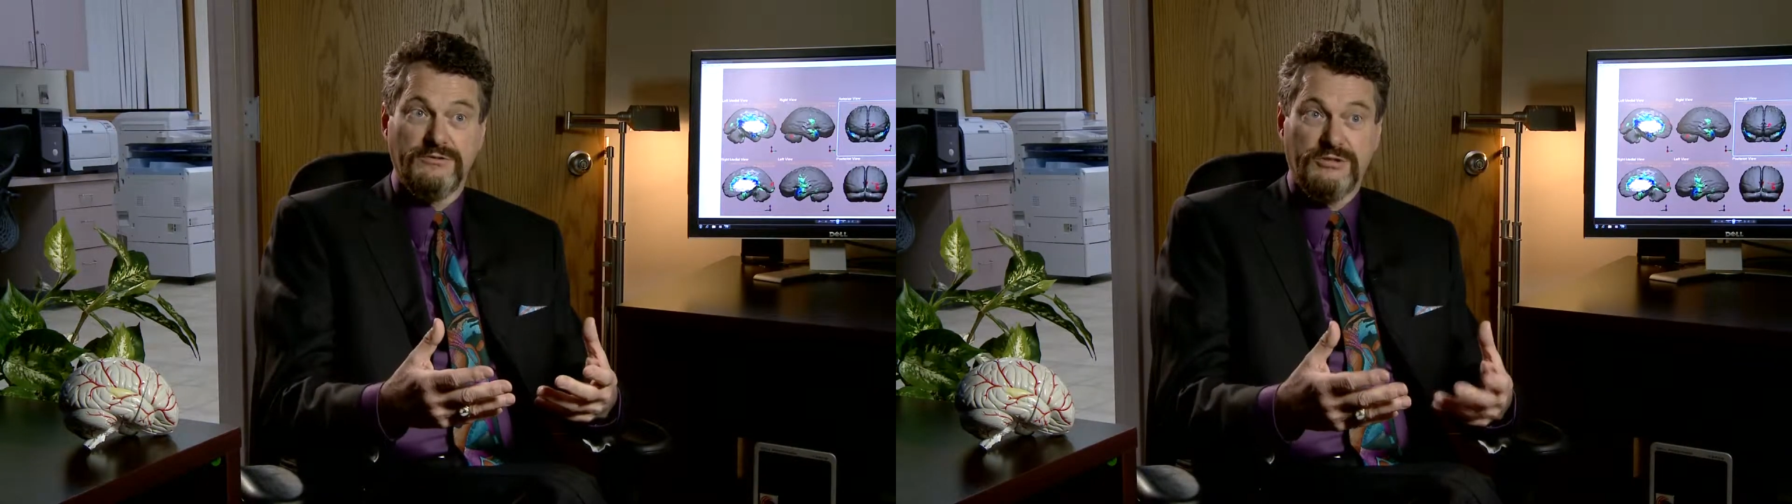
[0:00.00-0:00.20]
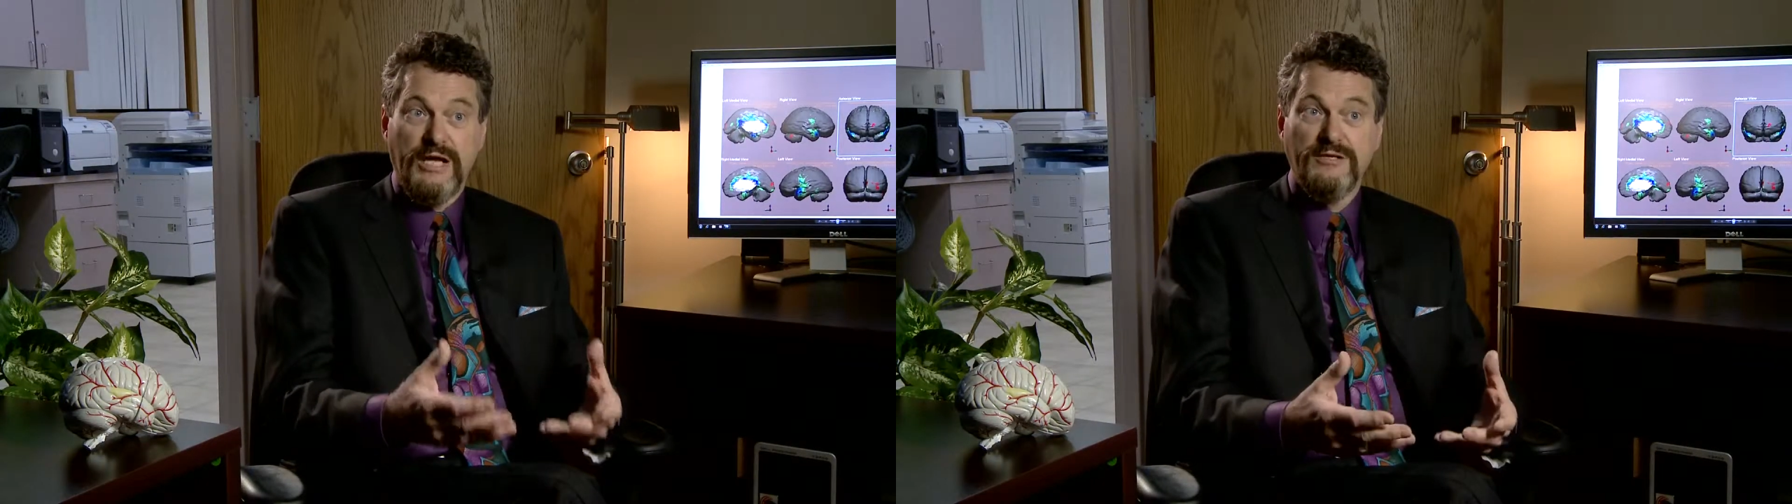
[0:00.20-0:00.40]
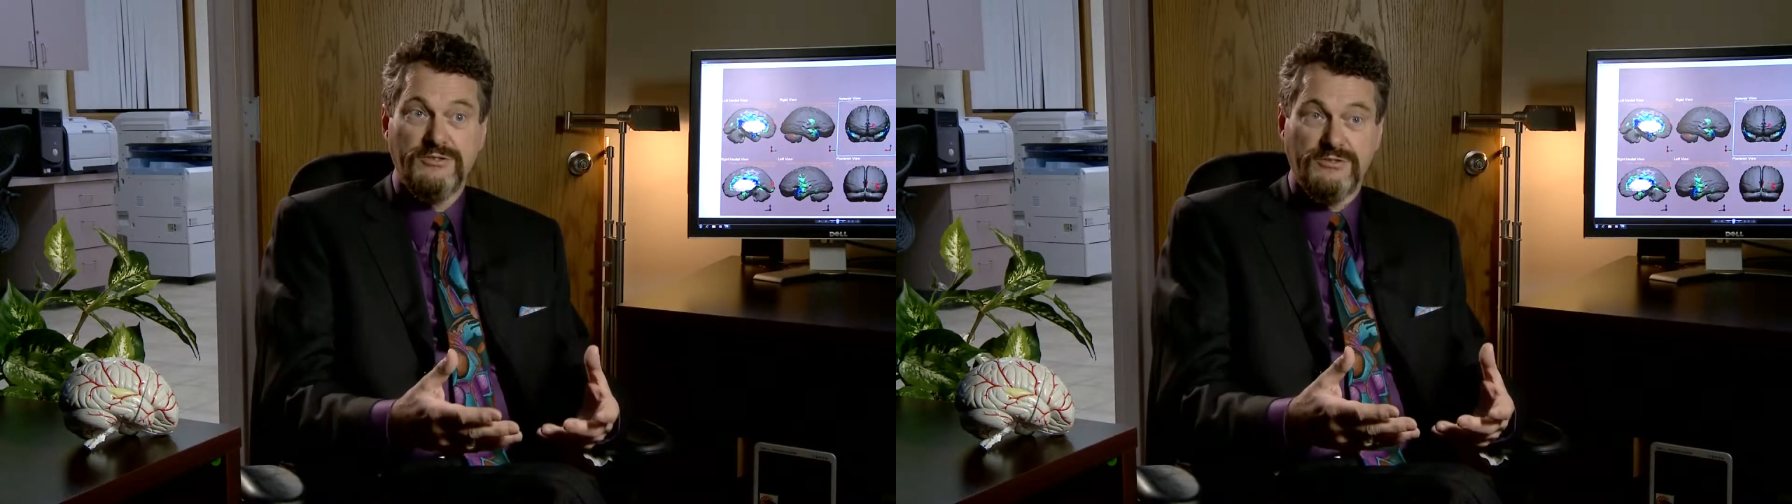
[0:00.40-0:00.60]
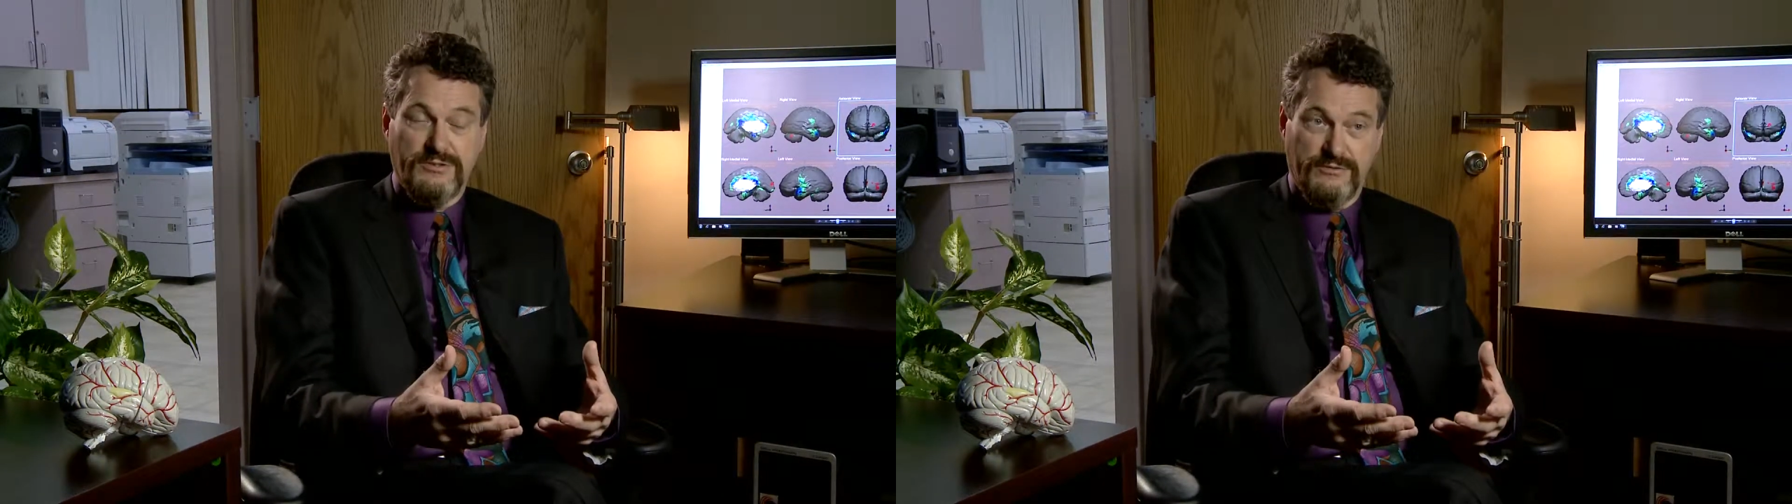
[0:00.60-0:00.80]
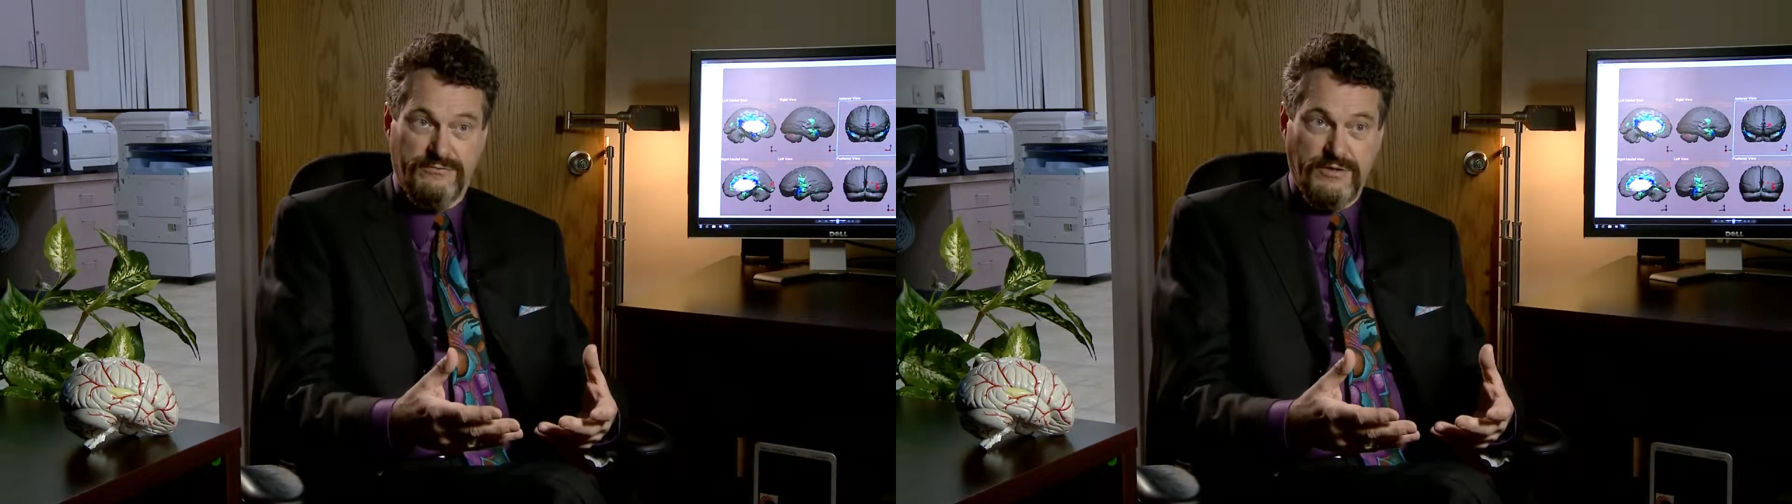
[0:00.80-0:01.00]

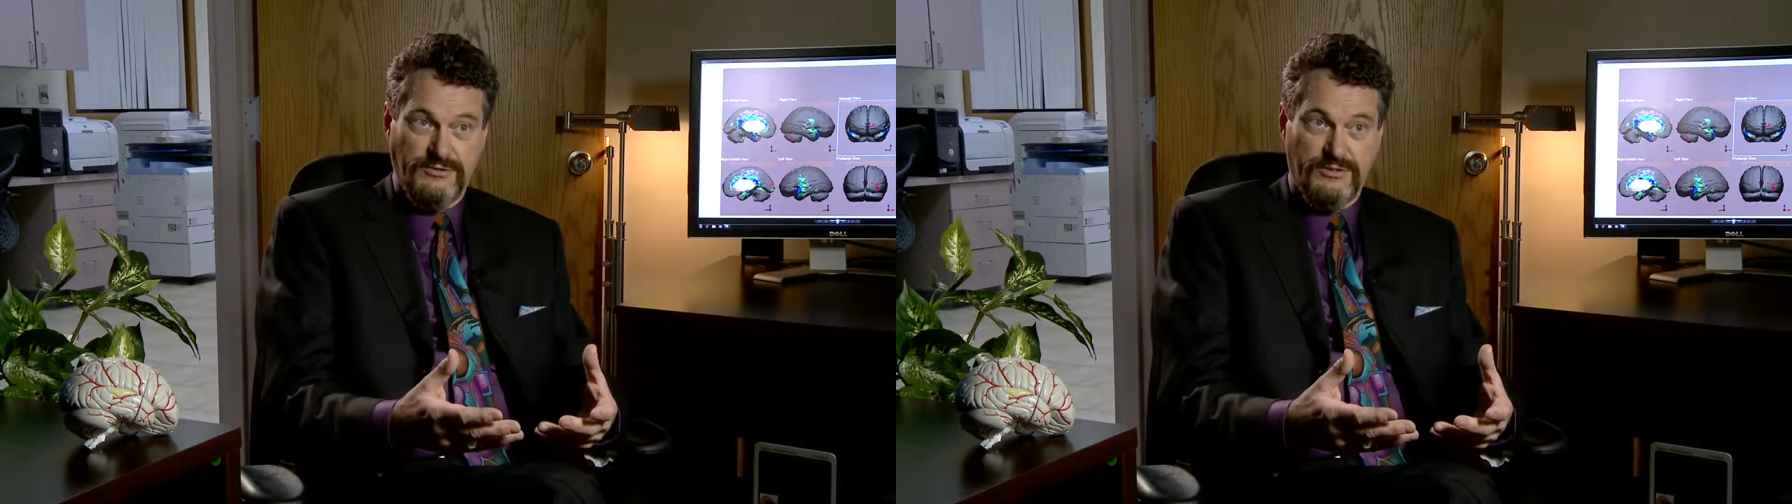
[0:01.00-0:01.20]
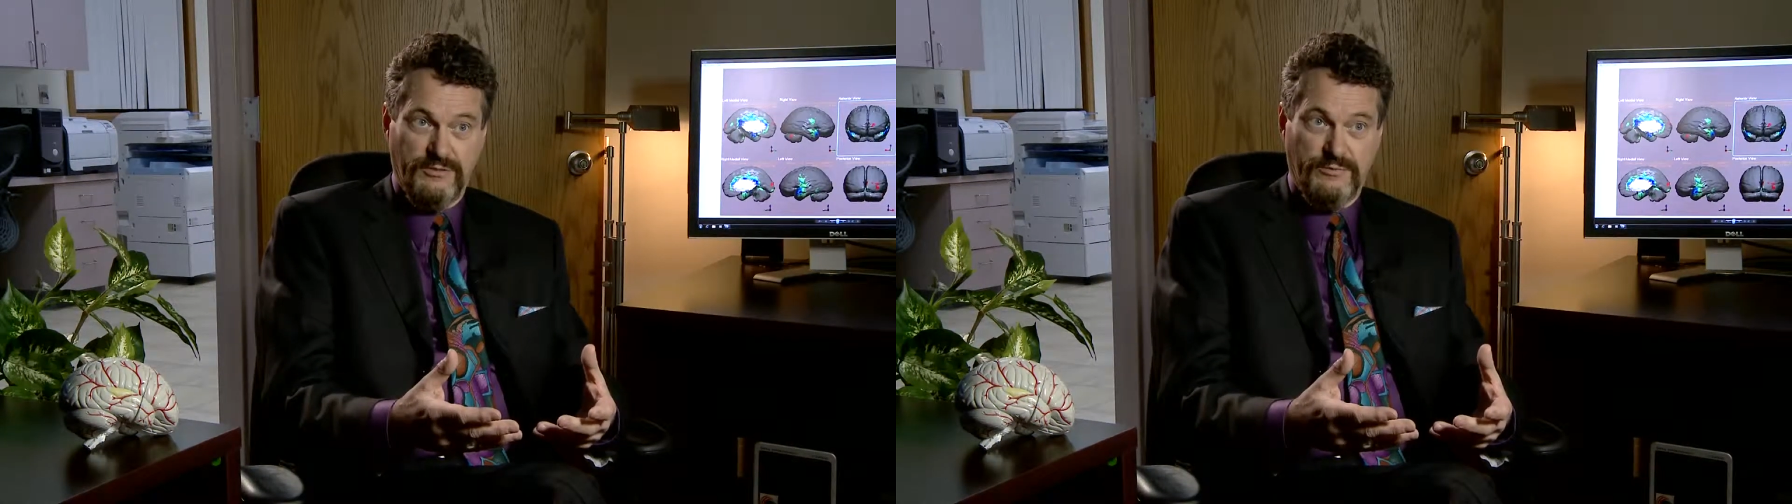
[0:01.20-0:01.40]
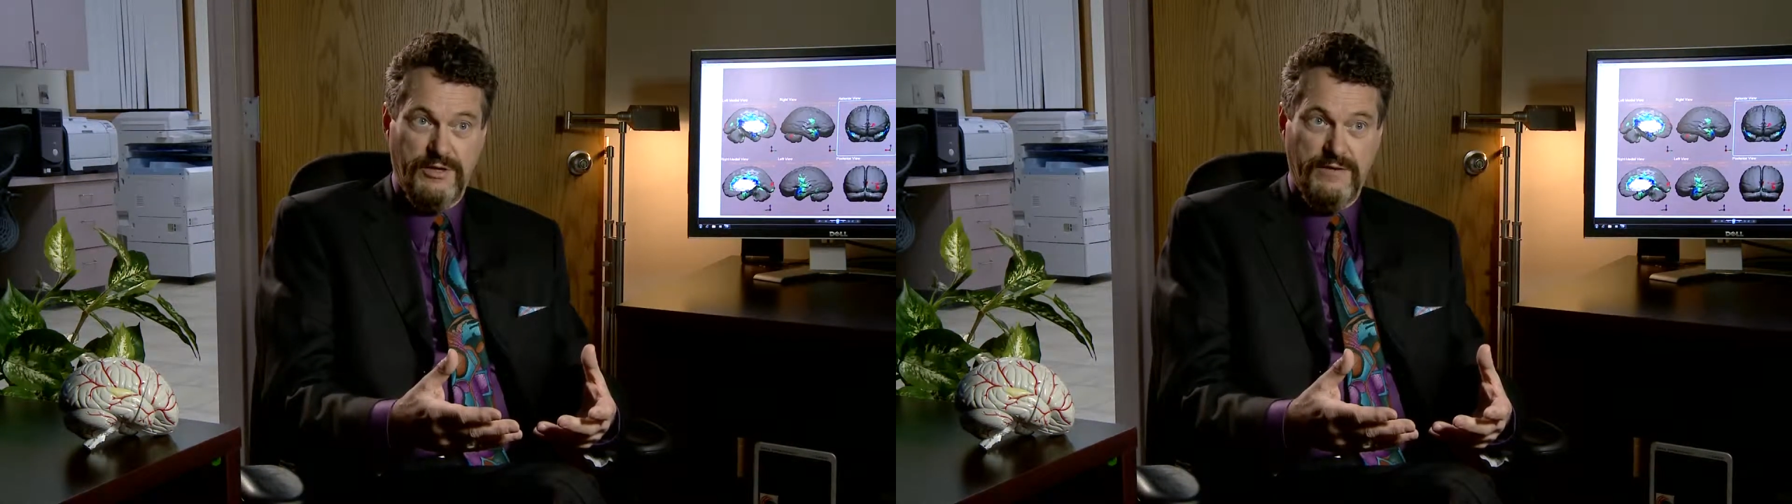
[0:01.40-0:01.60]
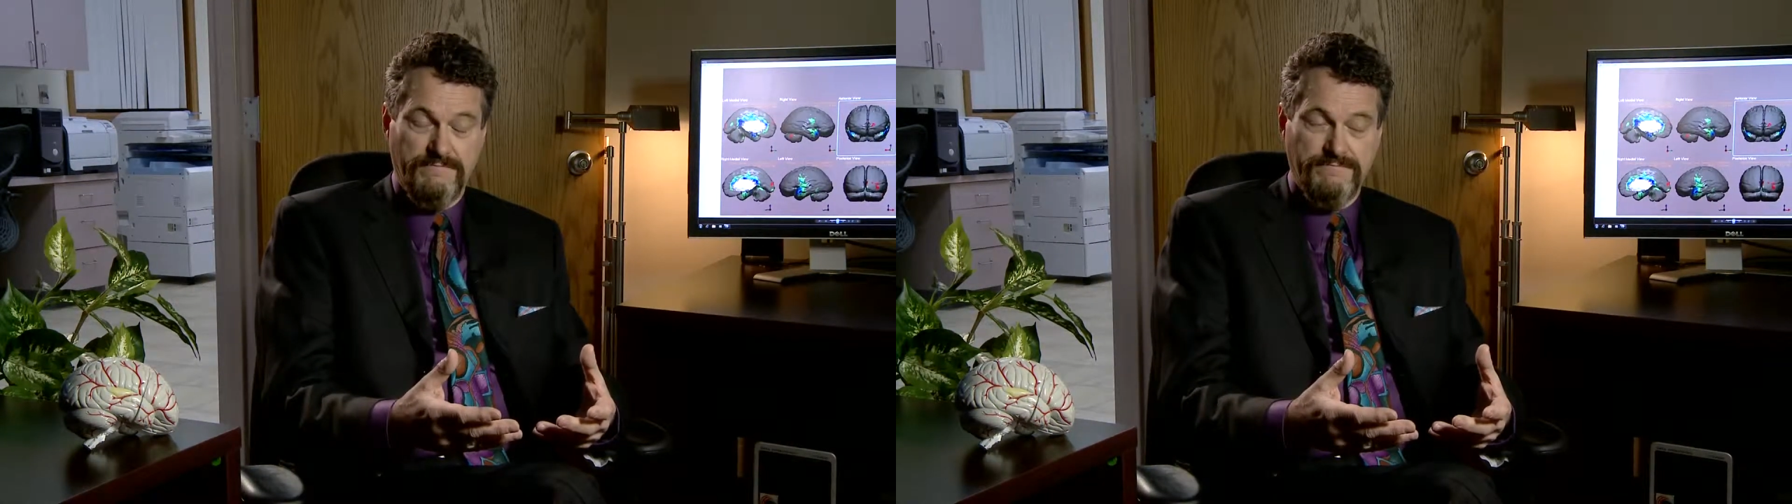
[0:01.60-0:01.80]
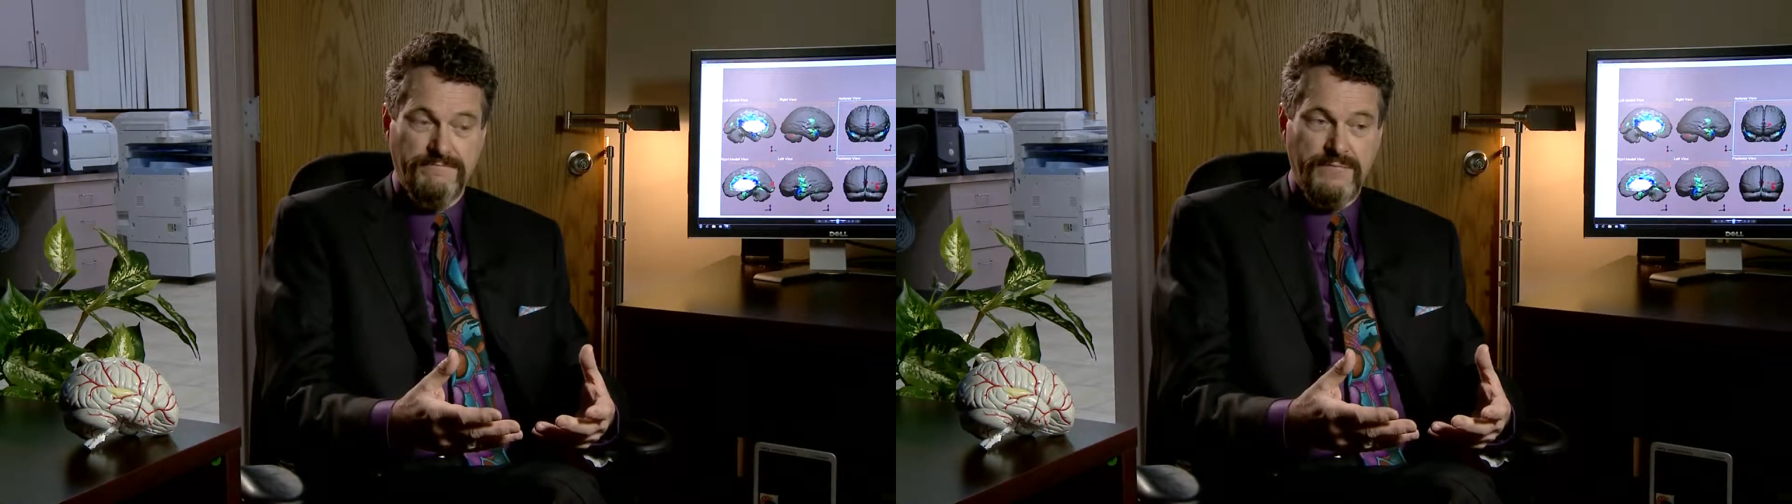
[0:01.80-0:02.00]
changes in the function of the brain.